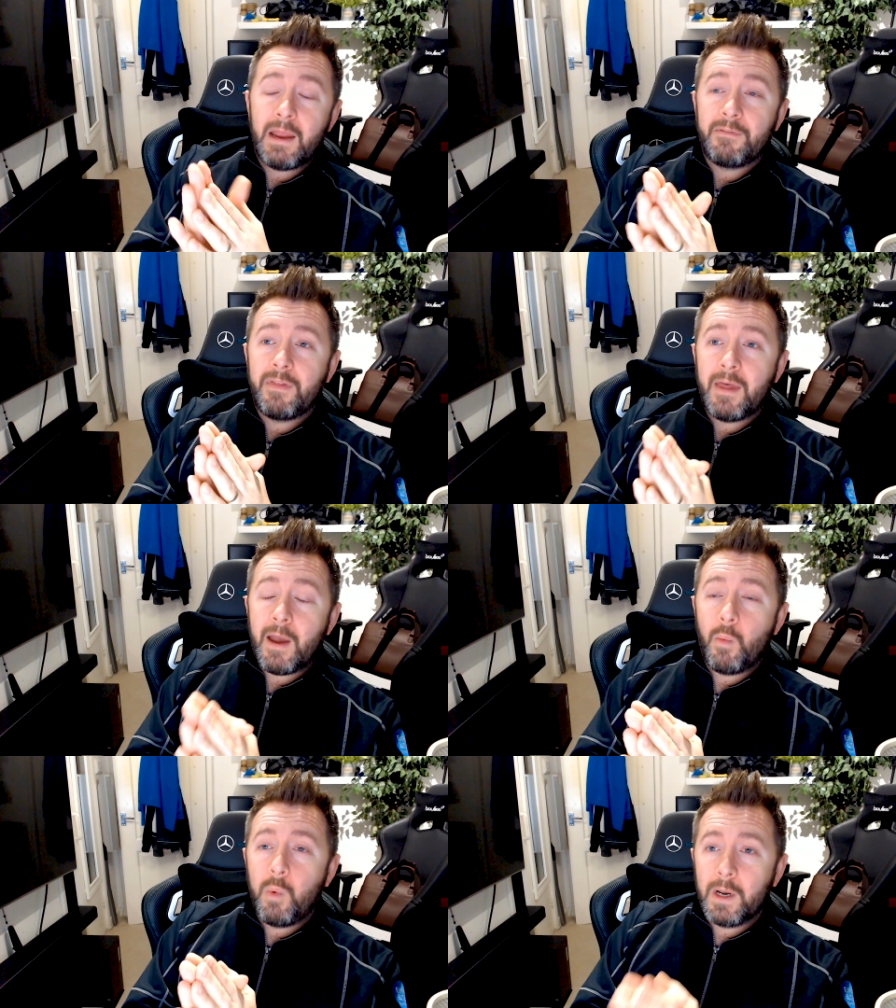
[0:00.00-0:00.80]
if
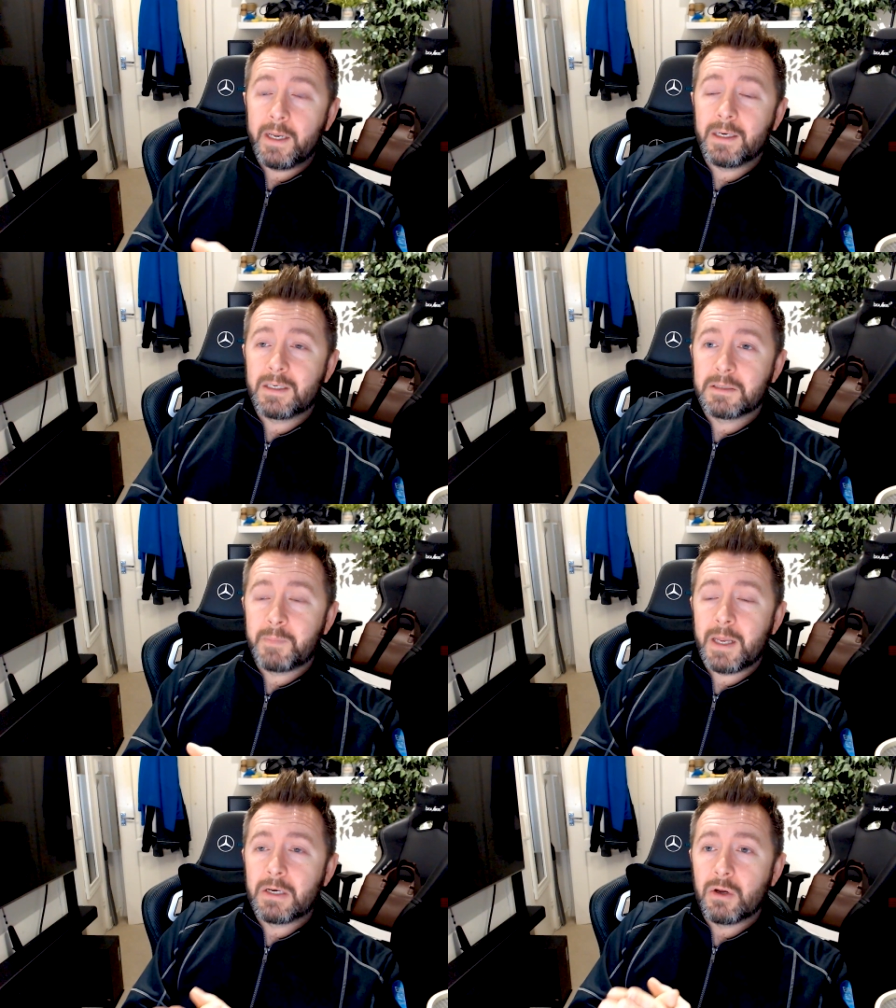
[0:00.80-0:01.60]
they're willing to
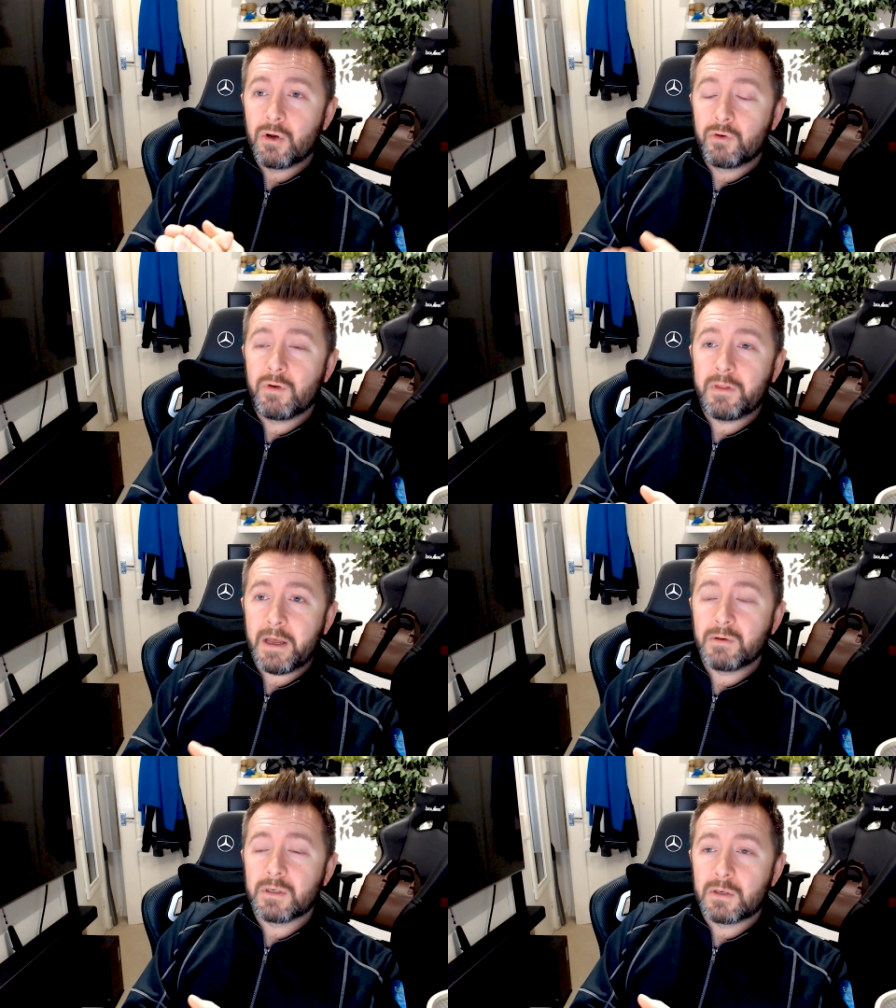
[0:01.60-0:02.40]
spend
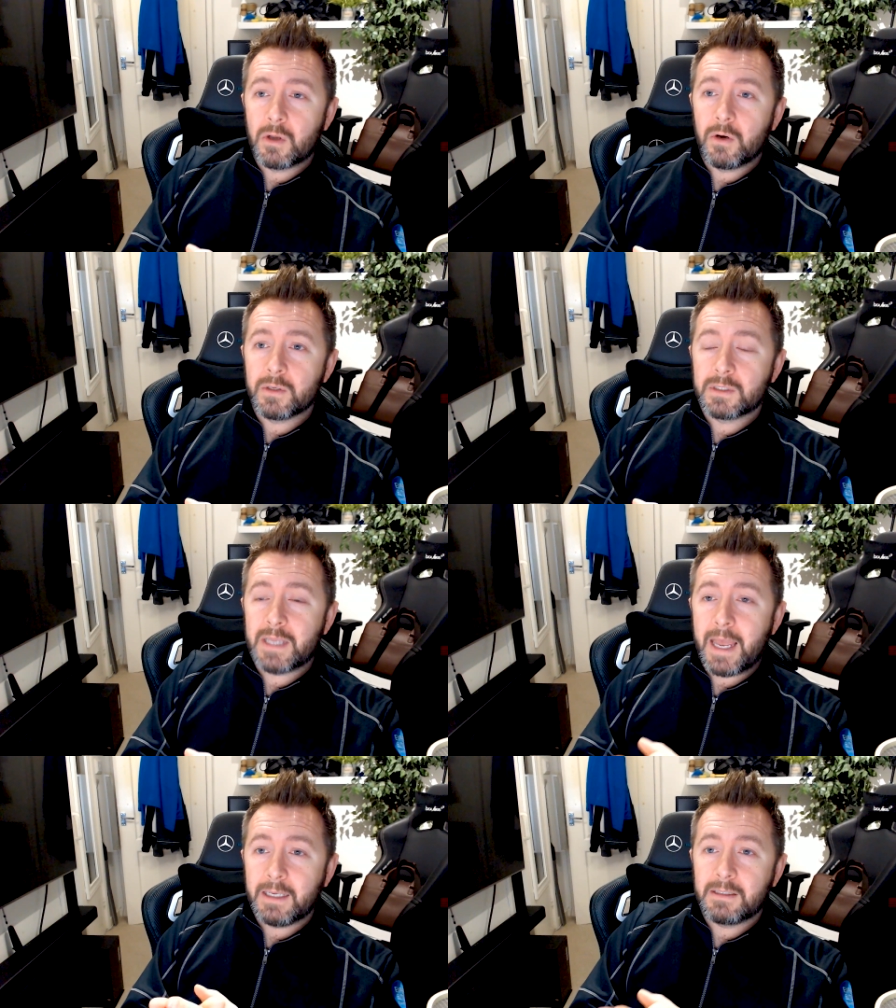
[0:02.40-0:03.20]

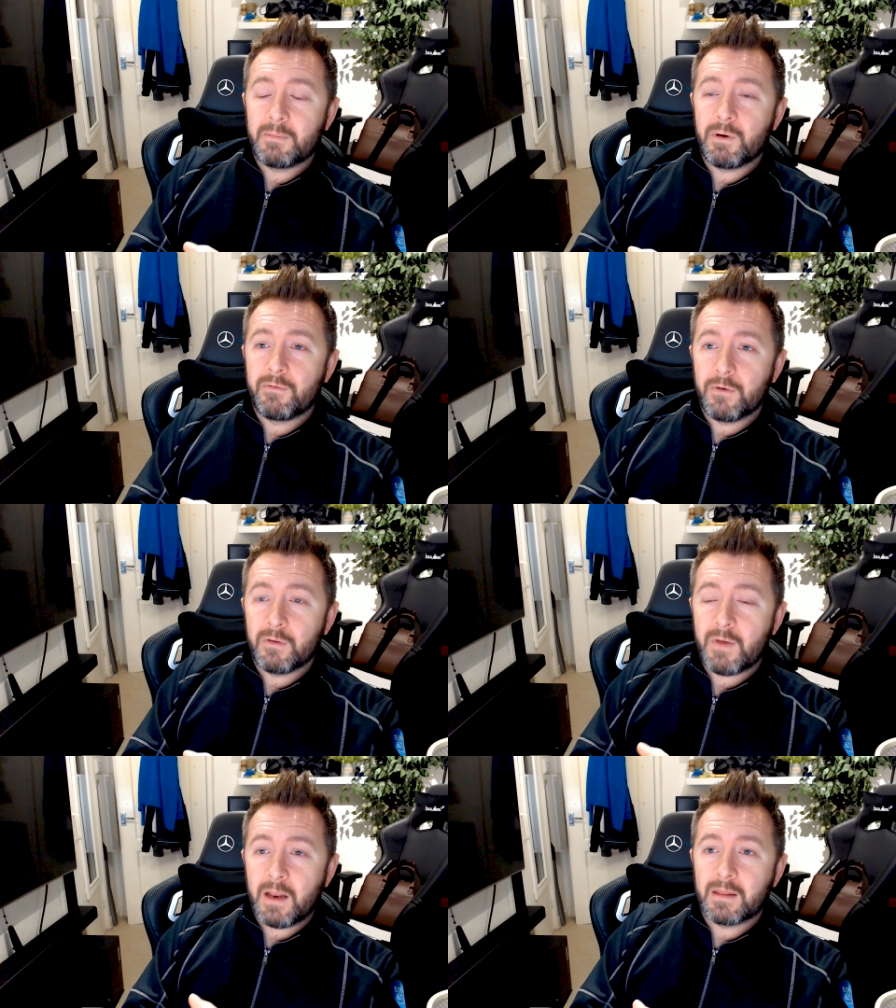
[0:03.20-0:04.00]
$100,000 to exhibit in
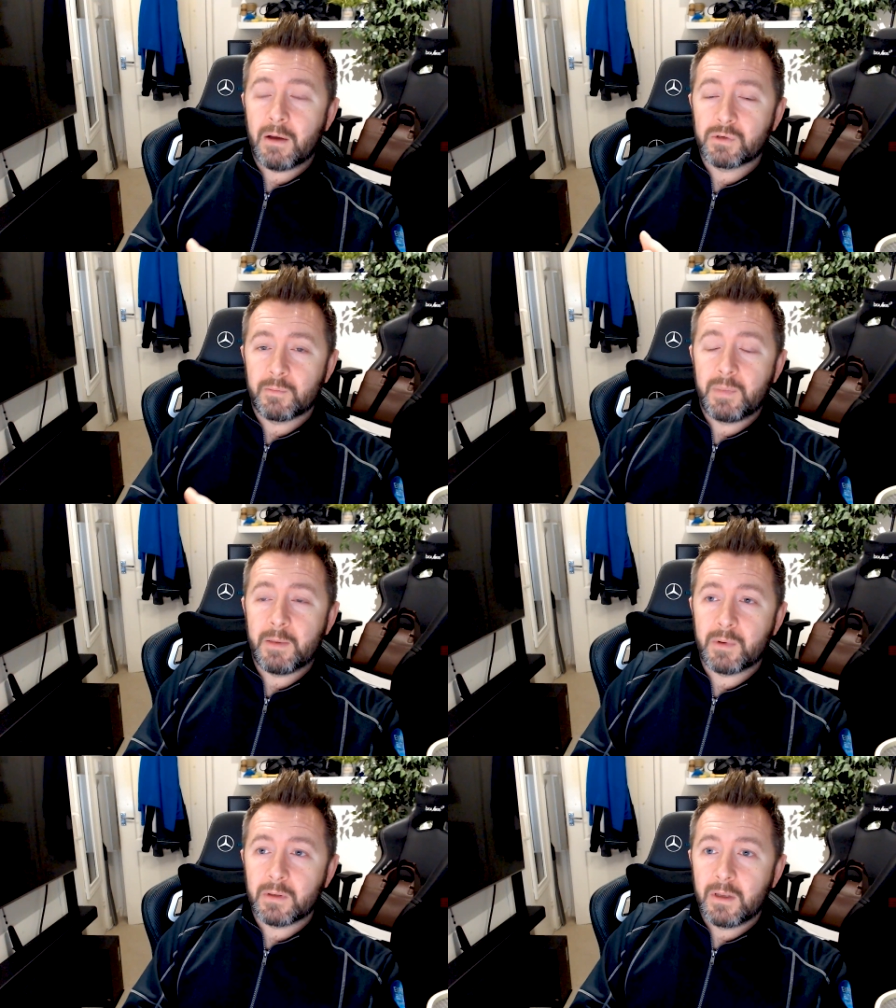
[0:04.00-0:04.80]
front of 8,000
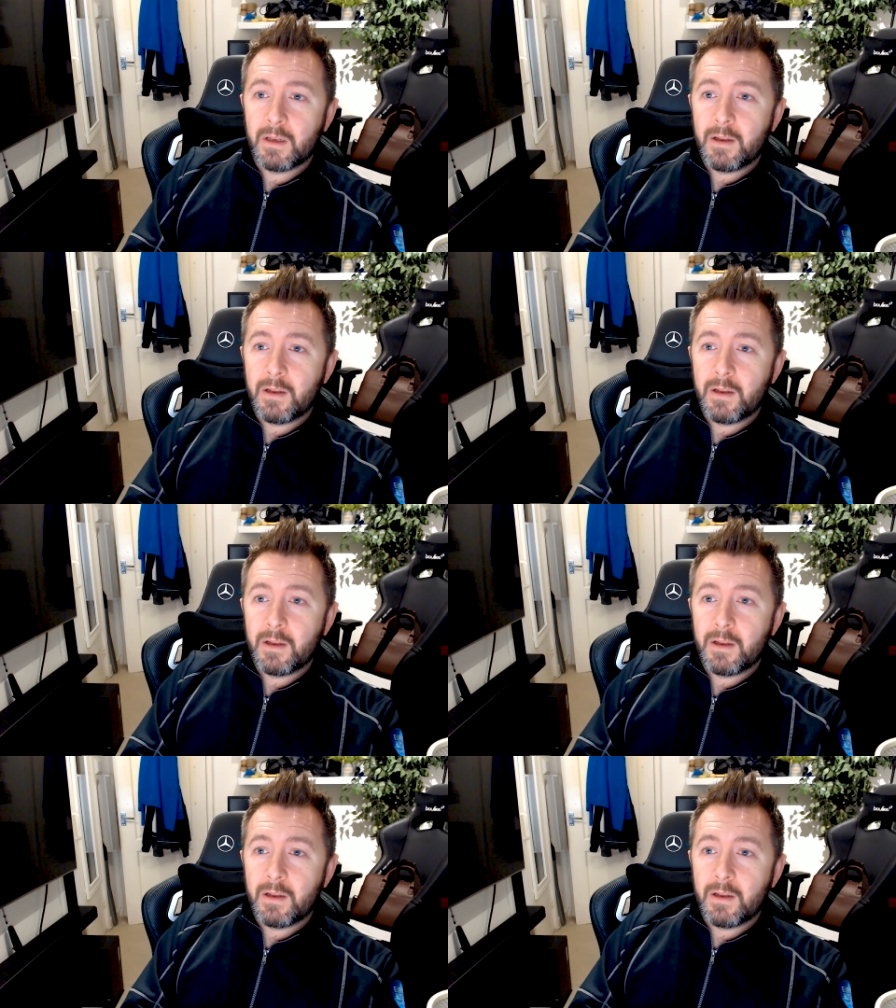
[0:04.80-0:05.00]
people,